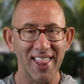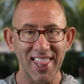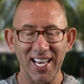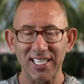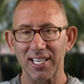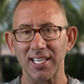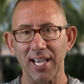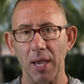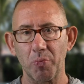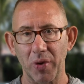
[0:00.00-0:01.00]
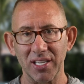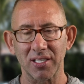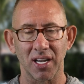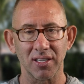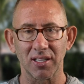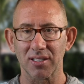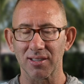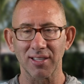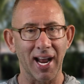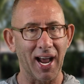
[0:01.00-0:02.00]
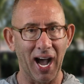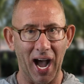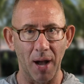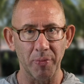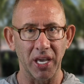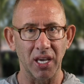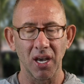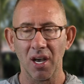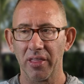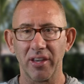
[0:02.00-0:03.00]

This is a business. This is not a hobby.